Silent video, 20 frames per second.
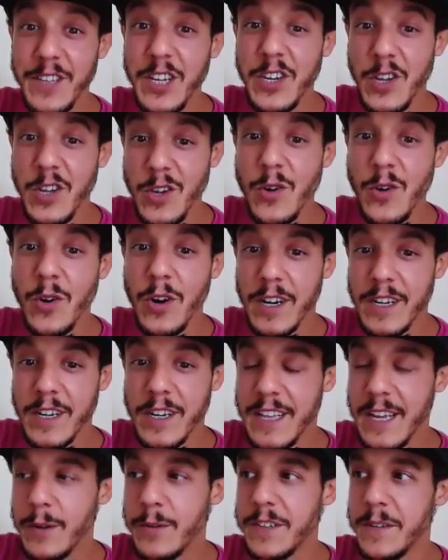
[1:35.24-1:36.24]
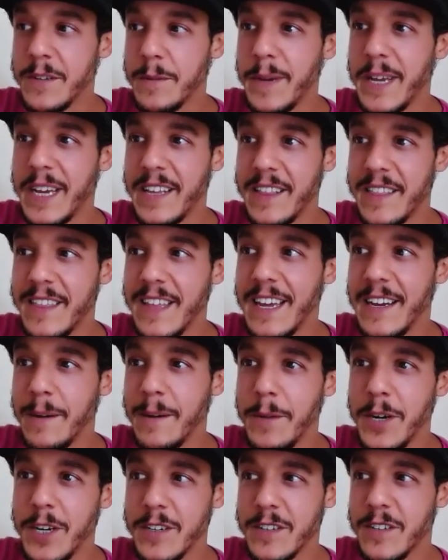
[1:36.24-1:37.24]
in New York, there was a big thing
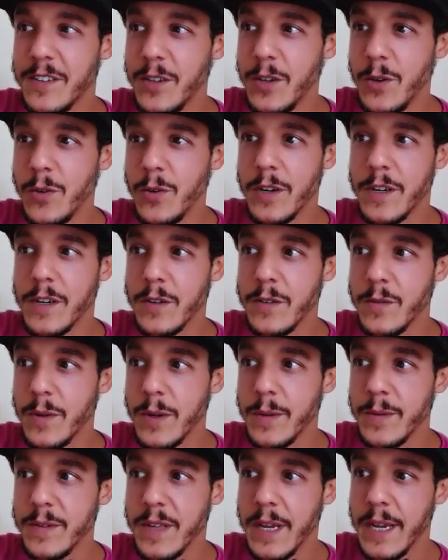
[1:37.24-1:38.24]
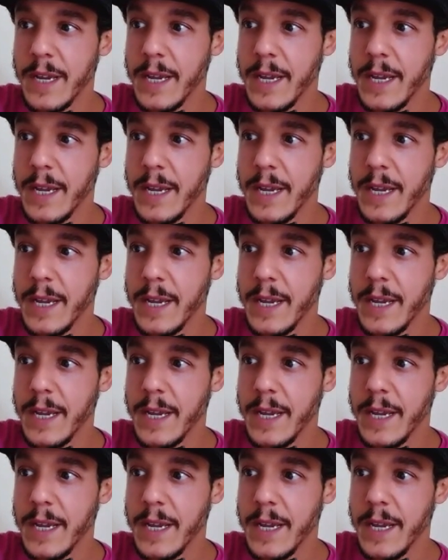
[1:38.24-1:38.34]
amongst New Yorkers where I was like,